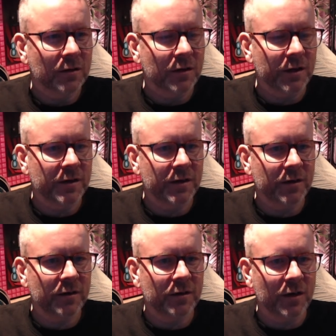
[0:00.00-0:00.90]
And
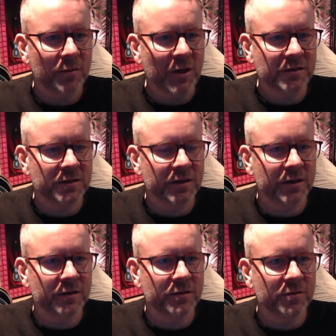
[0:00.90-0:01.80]
here I'm actually
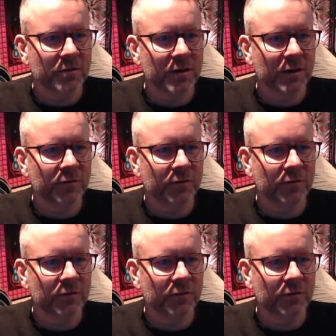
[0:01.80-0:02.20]
getting the URL